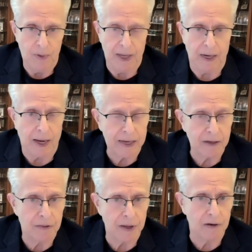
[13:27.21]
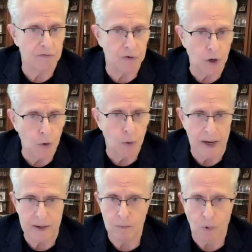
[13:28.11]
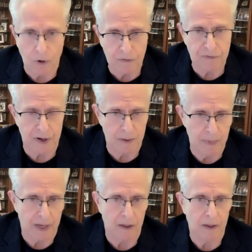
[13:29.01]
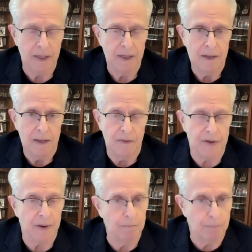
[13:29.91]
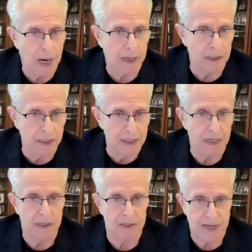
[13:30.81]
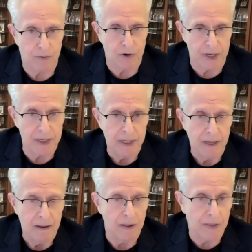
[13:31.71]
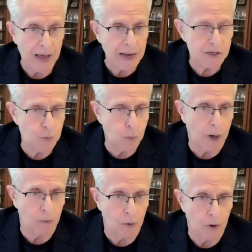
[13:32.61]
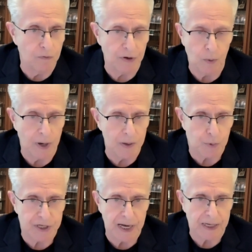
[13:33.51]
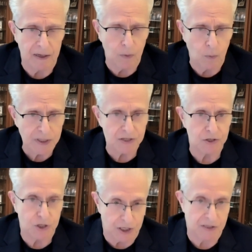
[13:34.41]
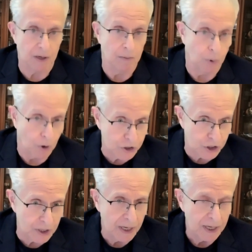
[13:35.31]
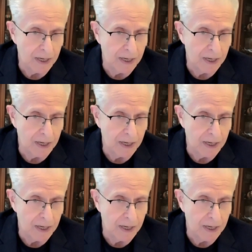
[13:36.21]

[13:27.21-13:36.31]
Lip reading: And I can think of no right more fundamental than bodily integrity. That is what Roe v. Wade protected. It wasn't just abortion.